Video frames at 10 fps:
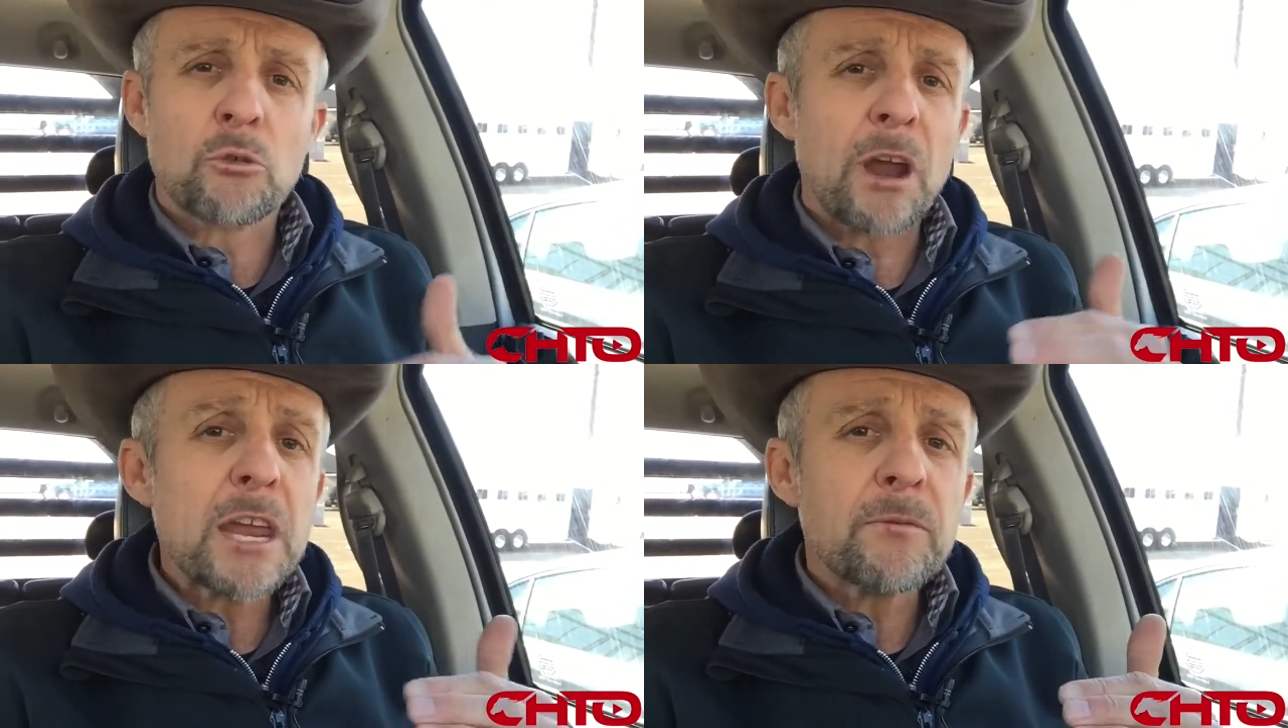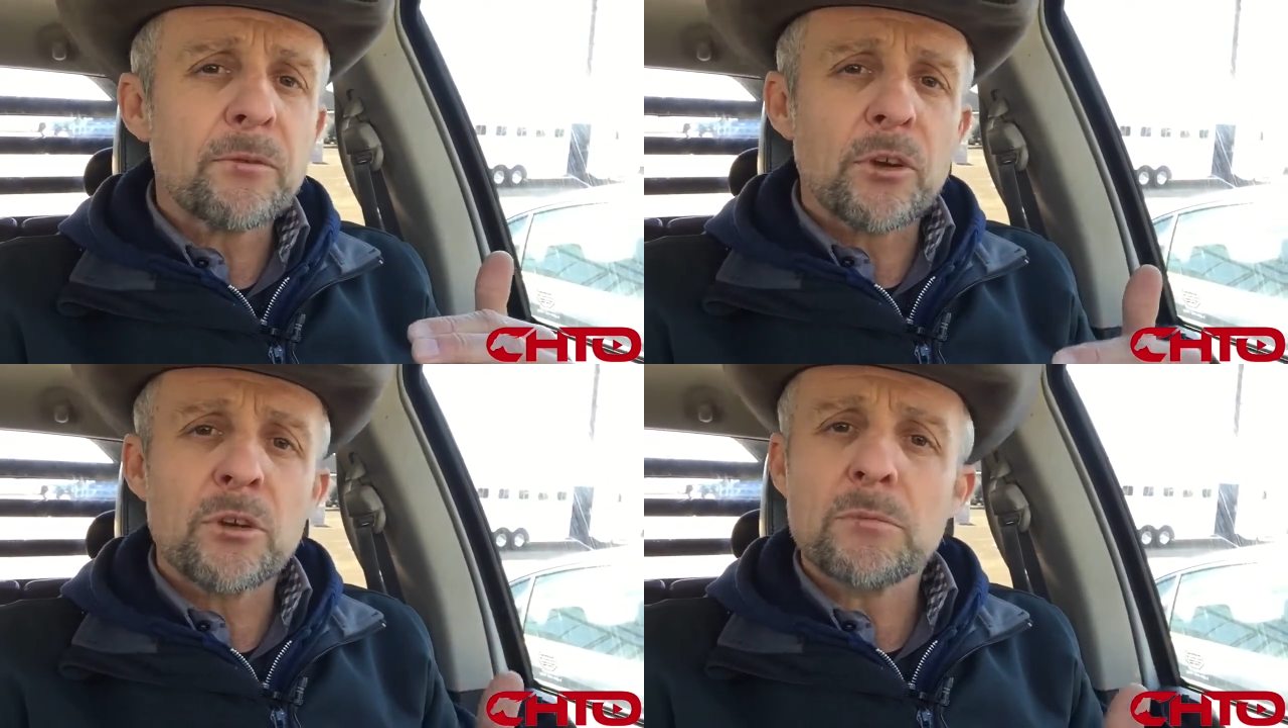Great
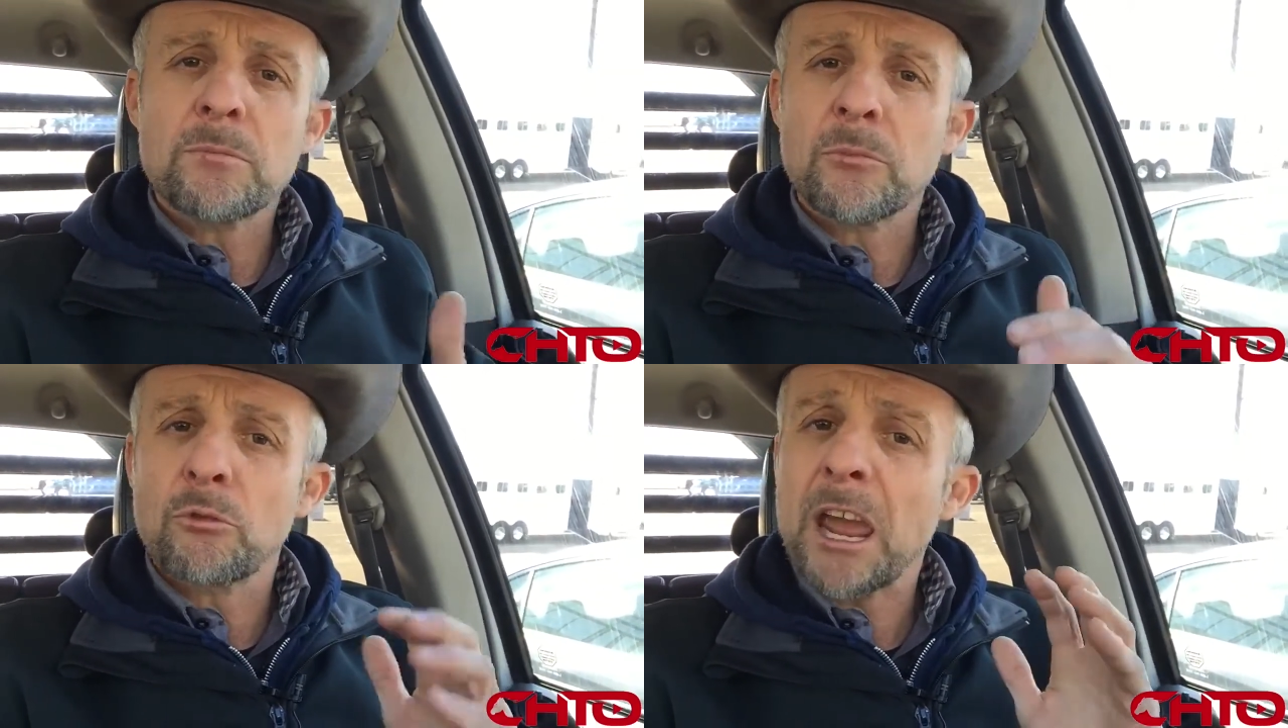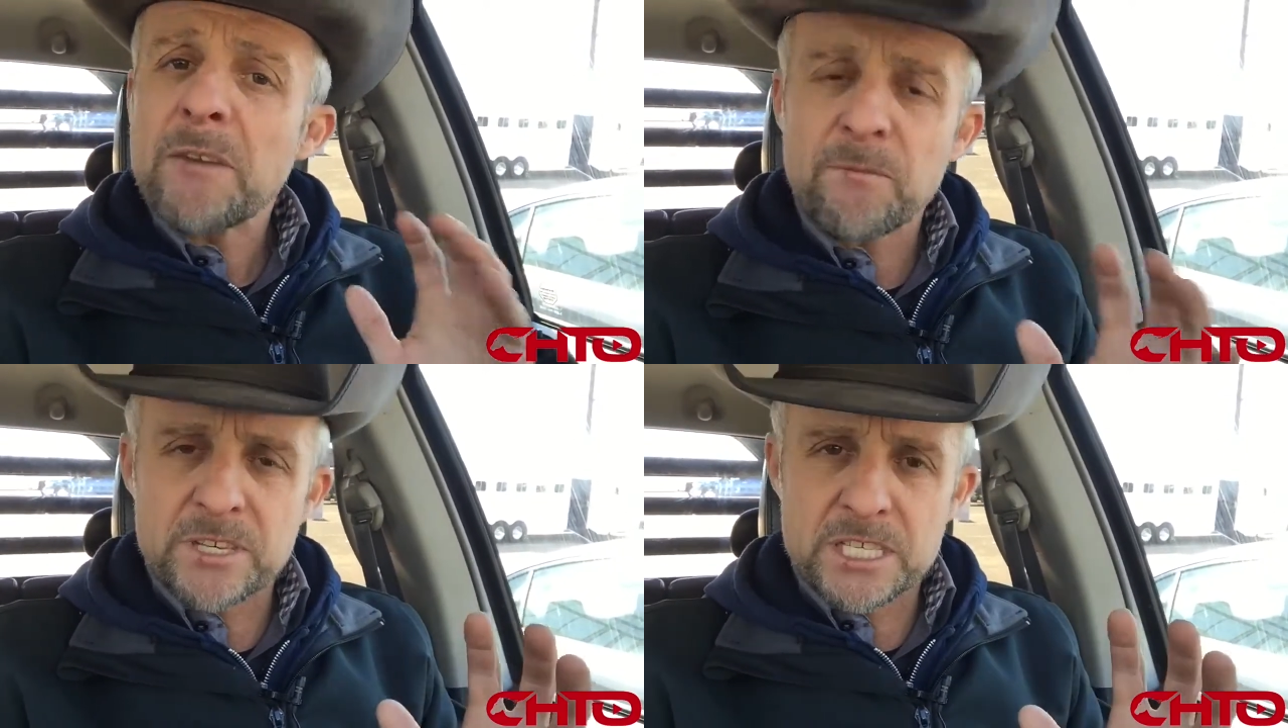food,
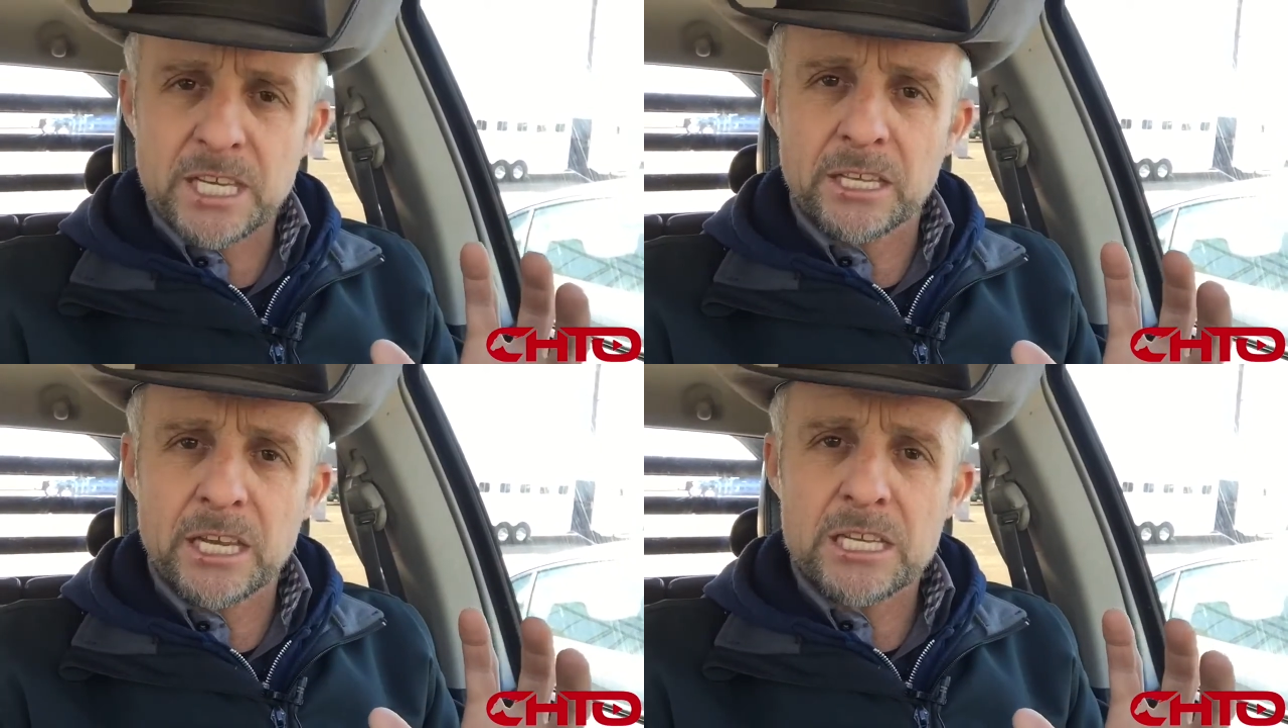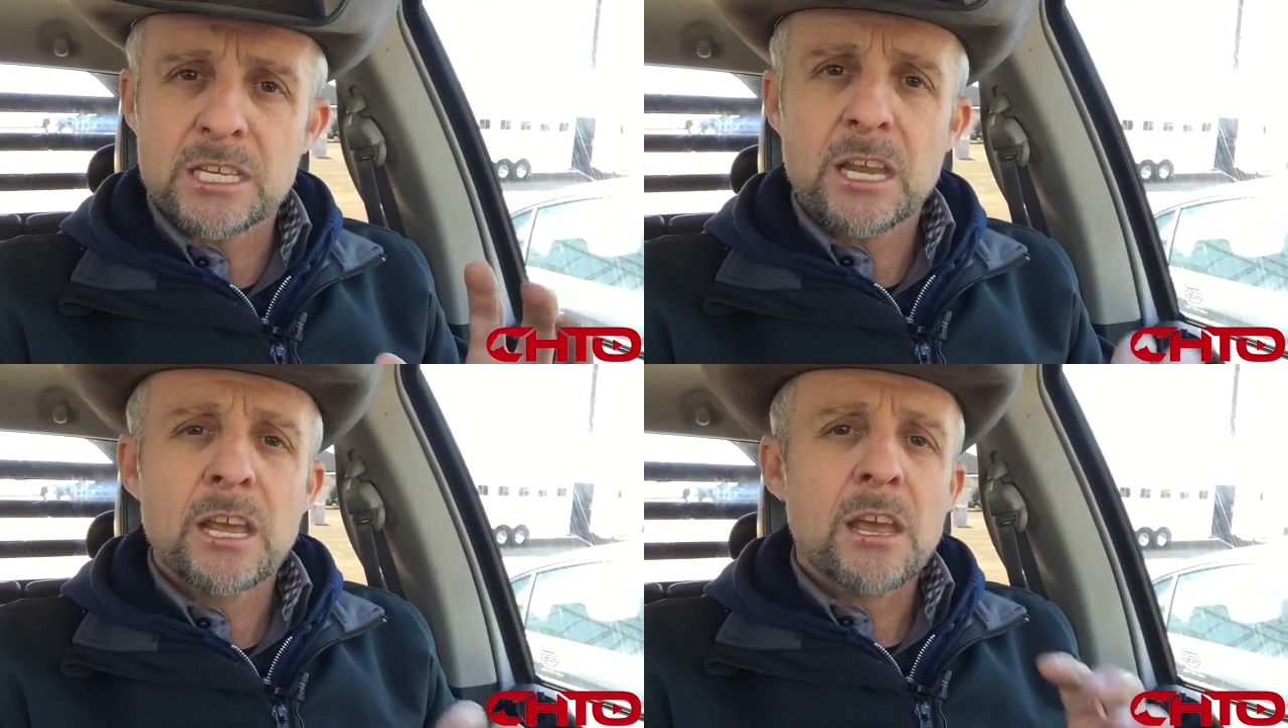great
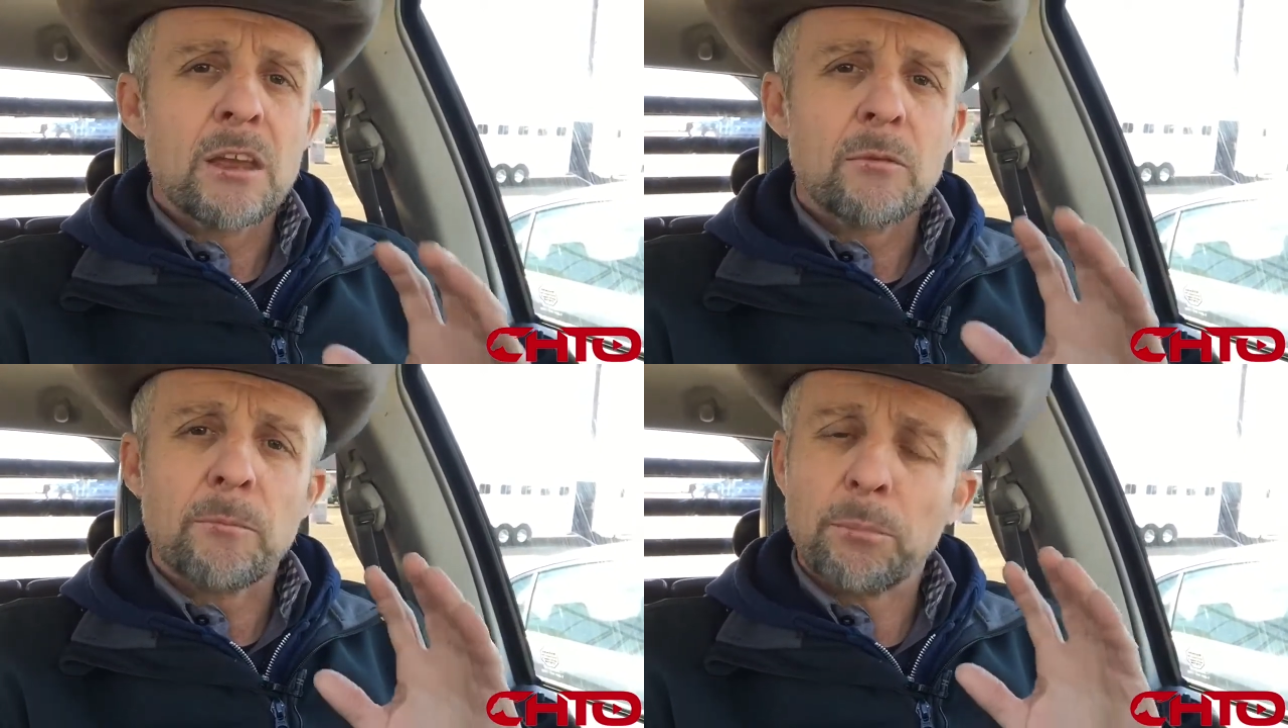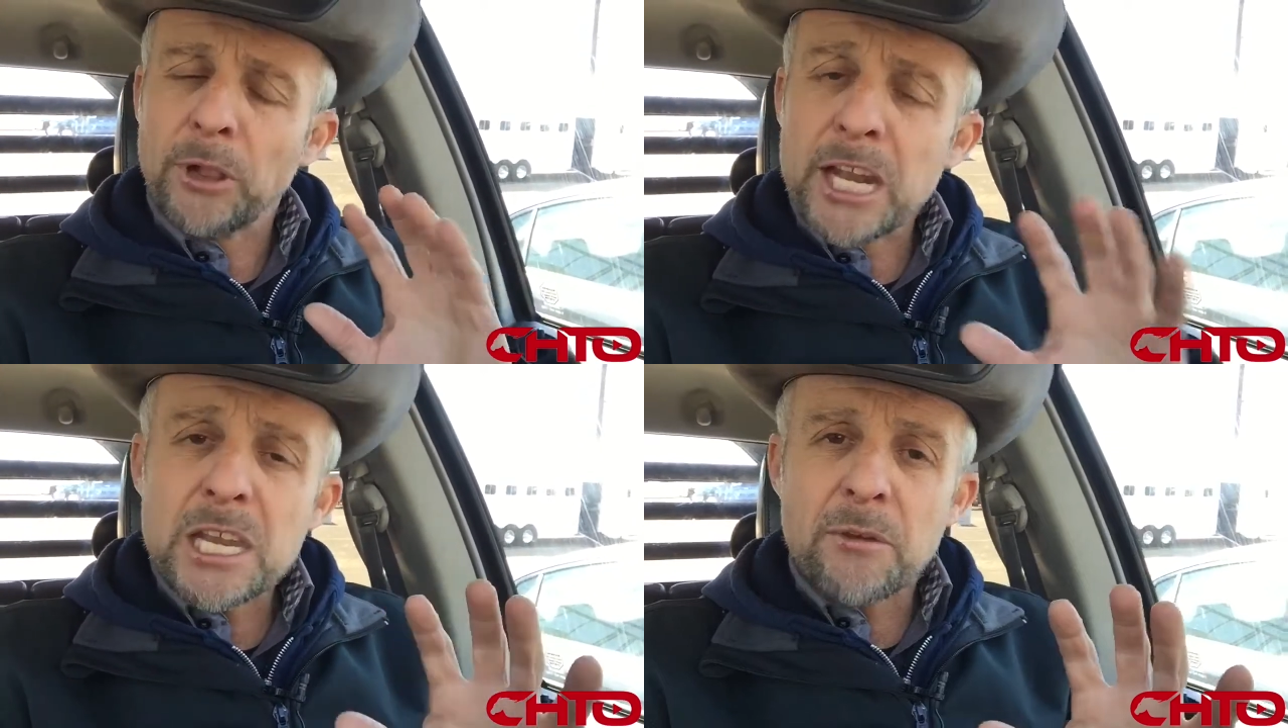facilities,
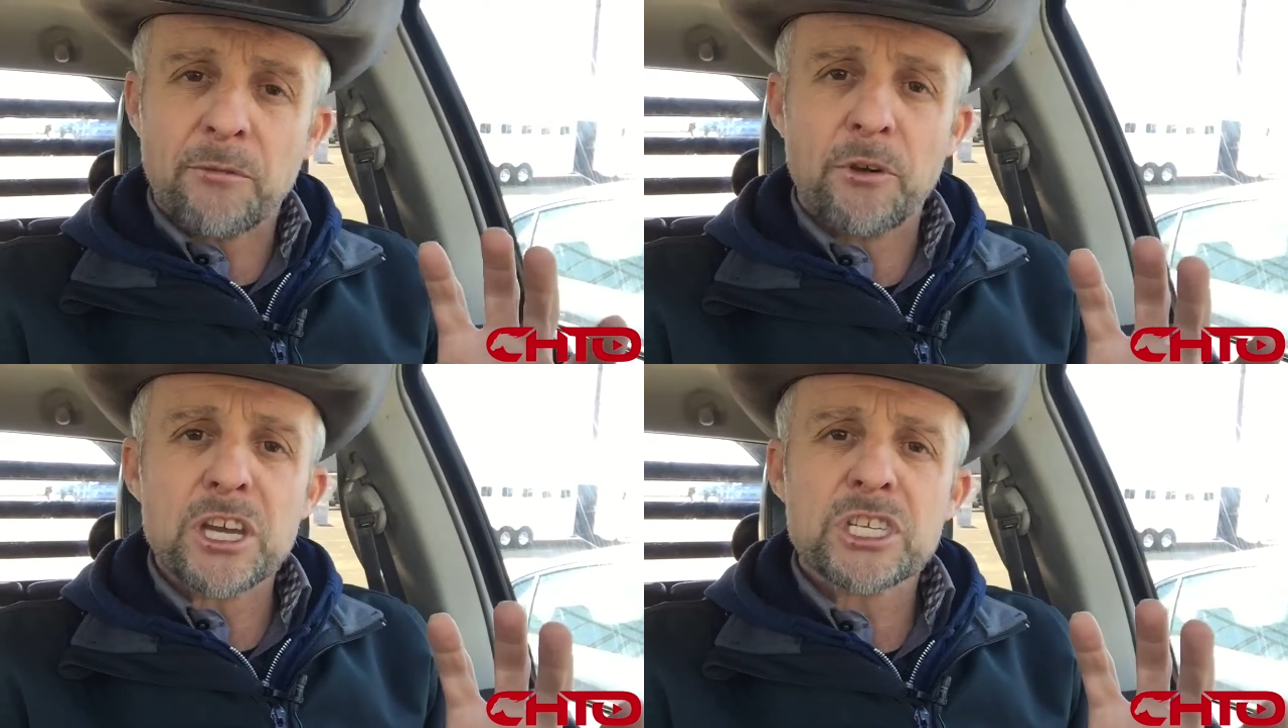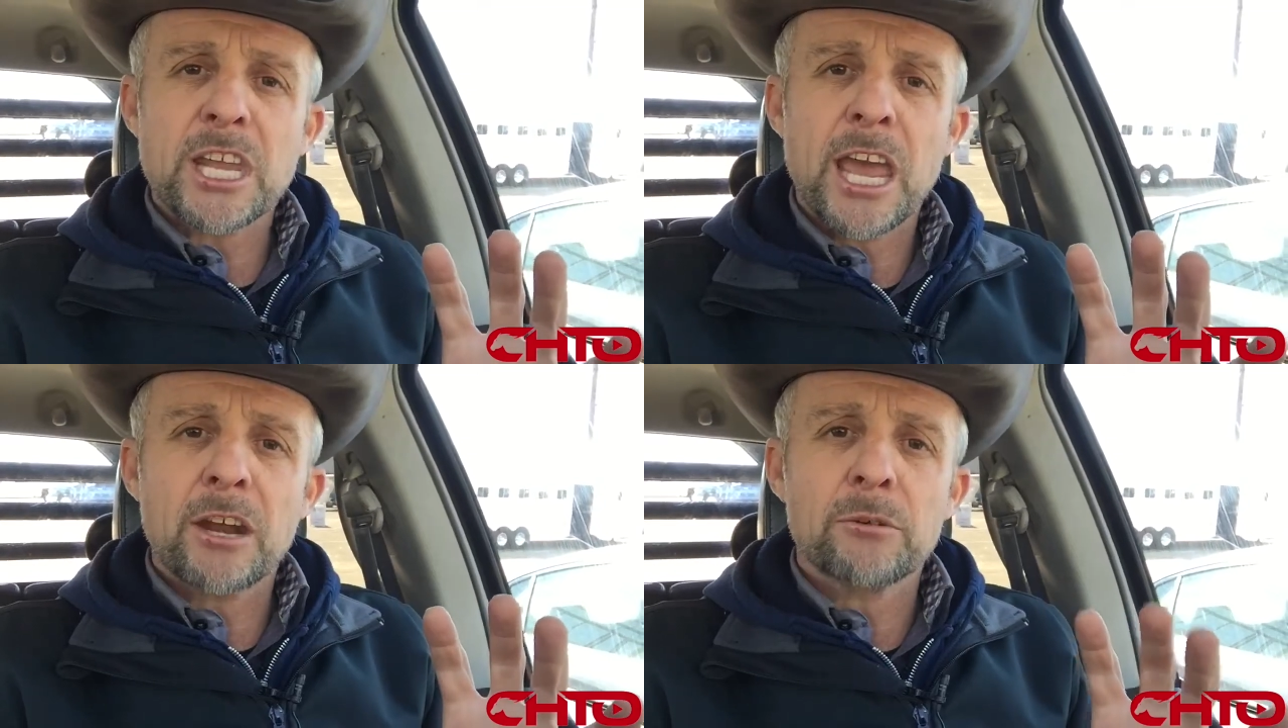plenty of fresh
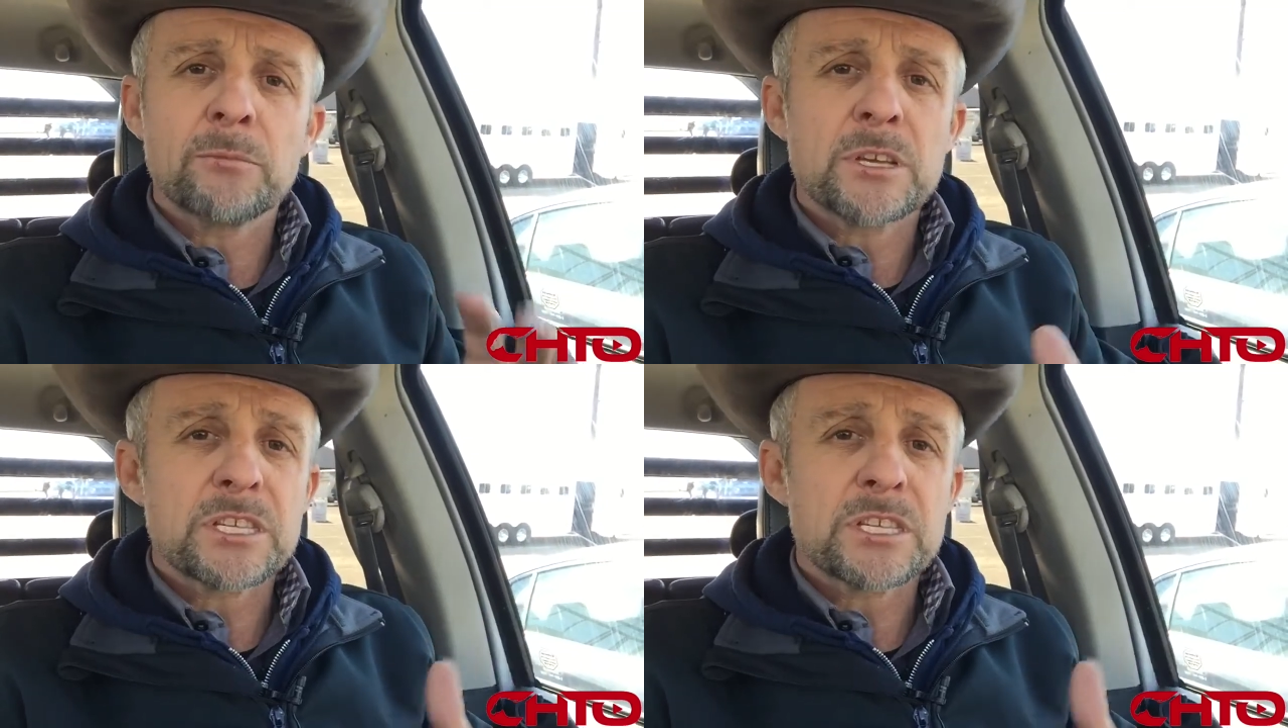cattle.